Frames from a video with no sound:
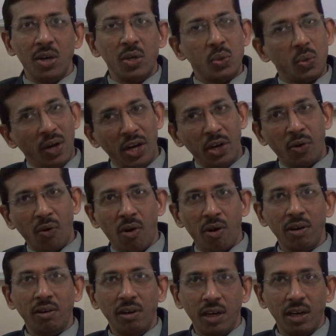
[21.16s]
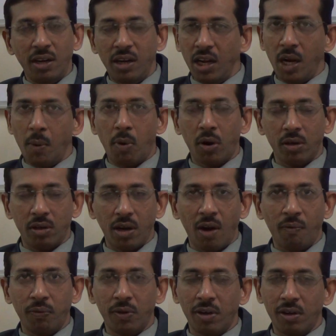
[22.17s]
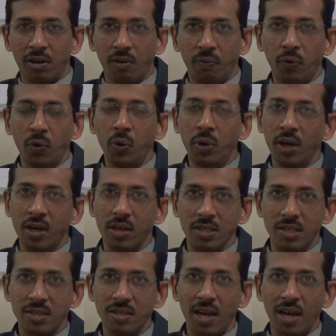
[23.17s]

So later on, at near about after a few years,